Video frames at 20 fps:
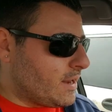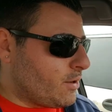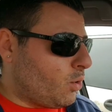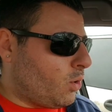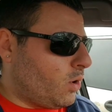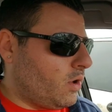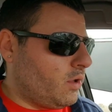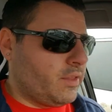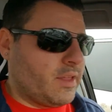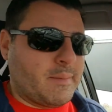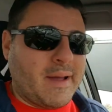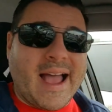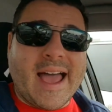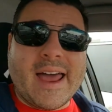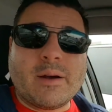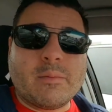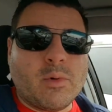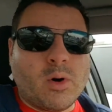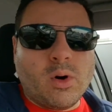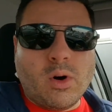getting all of them. I
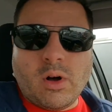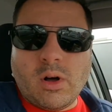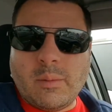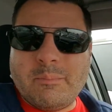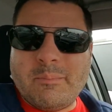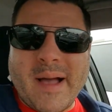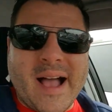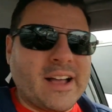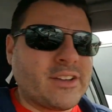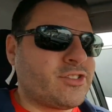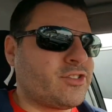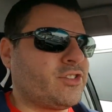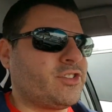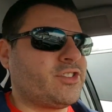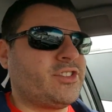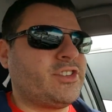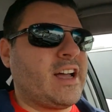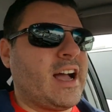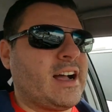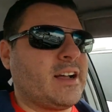had them all Baxter
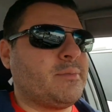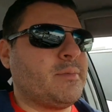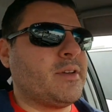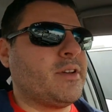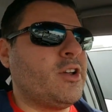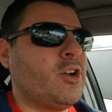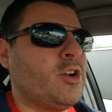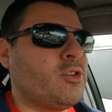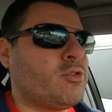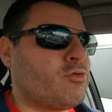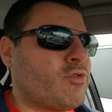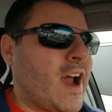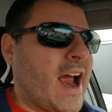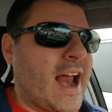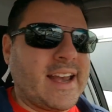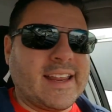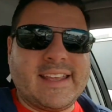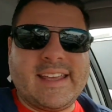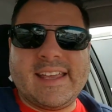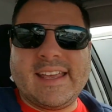Stockman,
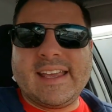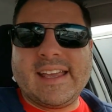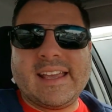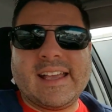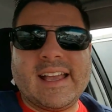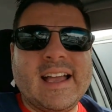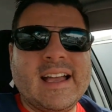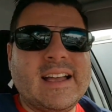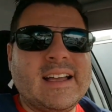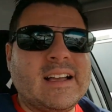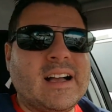Rat King,